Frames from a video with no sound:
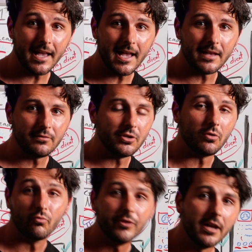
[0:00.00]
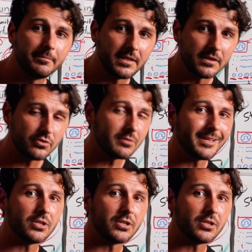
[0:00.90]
and, re-update this. You can make a